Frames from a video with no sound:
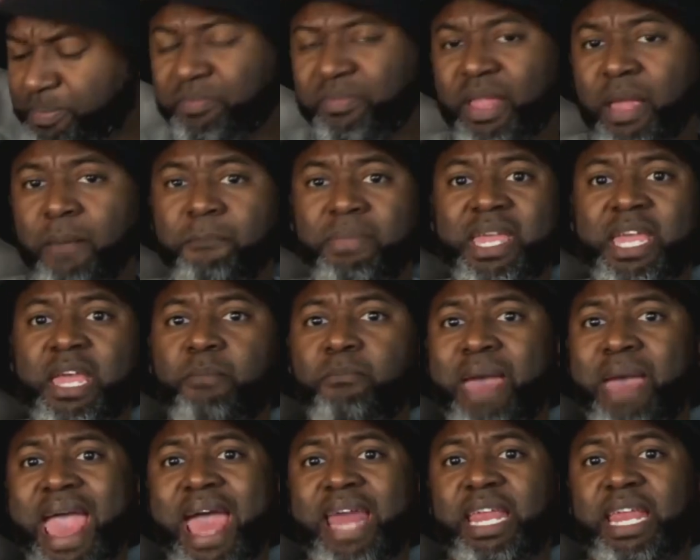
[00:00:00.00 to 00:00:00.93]
being
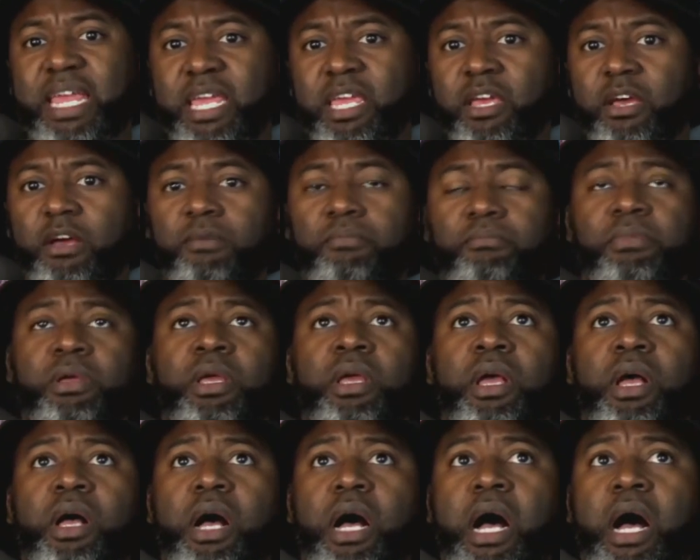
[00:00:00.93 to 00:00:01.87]
mad at him
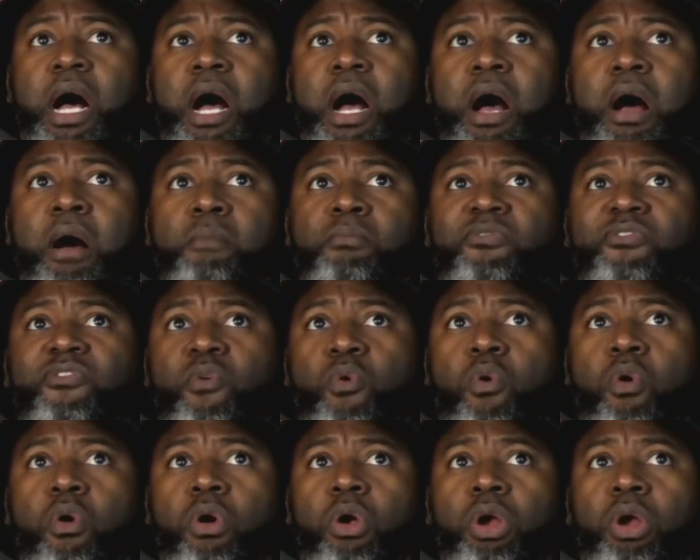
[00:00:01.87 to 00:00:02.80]
um,
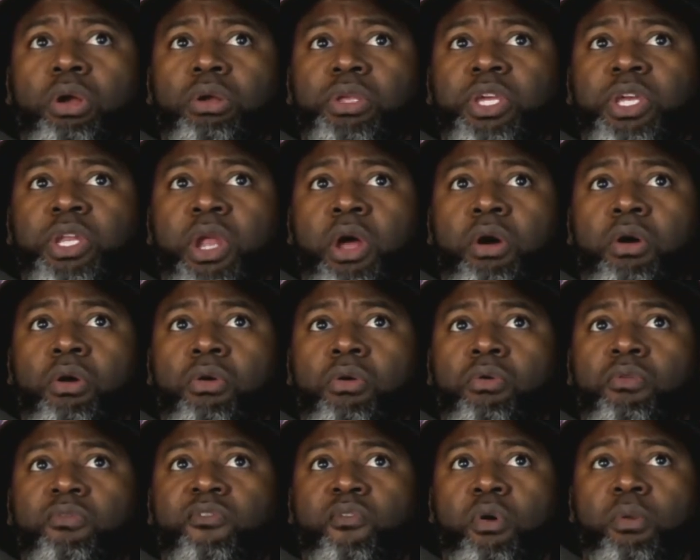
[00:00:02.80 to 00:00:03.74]
for you
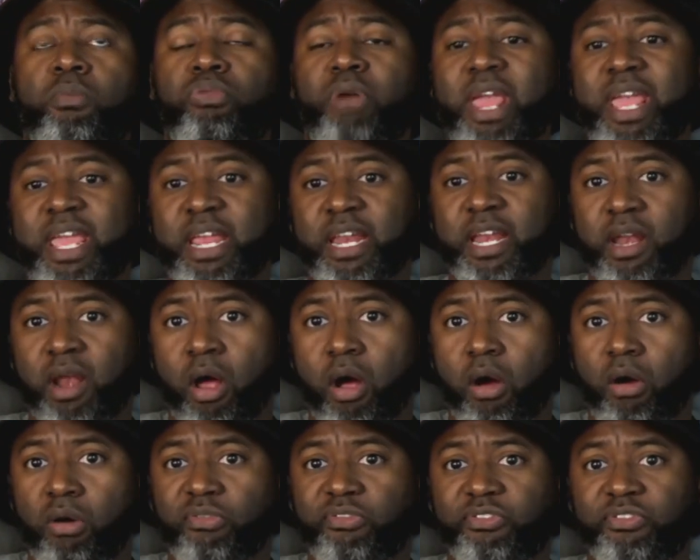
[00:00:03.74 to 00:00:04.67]
know for breaking it
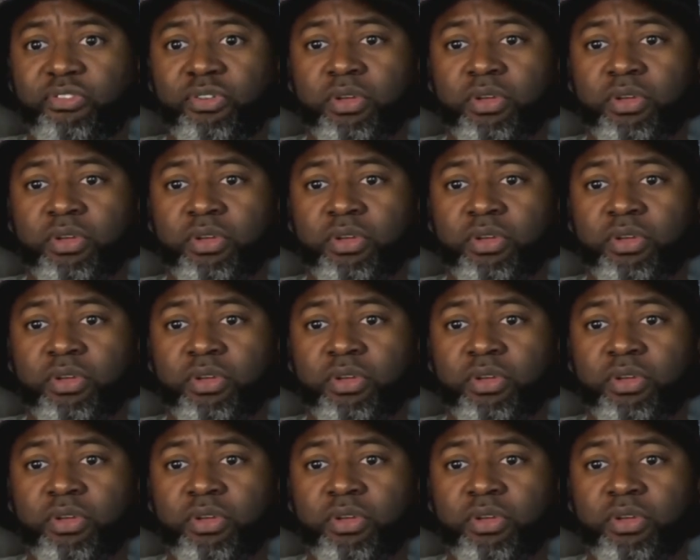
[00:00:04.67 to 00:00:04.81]
off.